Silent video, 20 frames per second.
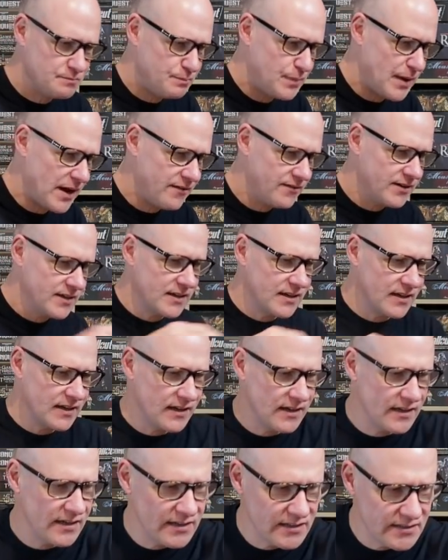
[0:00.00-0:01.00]

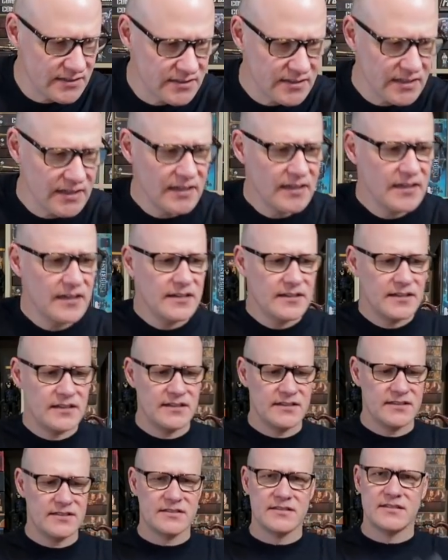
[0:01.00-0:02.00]
barricades,
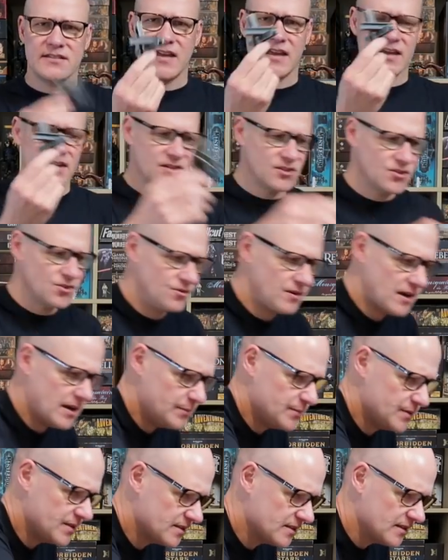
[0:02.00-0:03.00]
there's tank
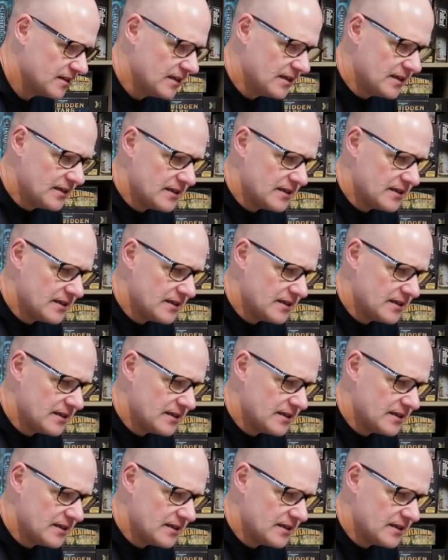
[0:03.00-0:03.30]
traps,